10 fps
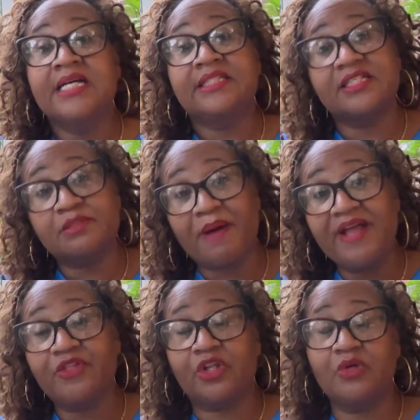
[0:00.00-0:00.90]
despite
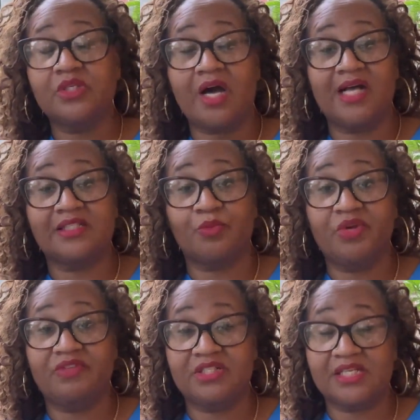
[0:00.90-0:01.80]
the closing costs that
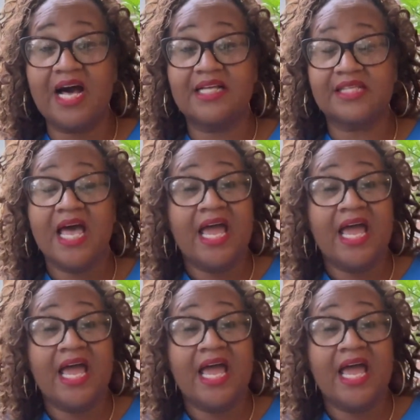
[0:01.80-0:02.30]
we've discussed.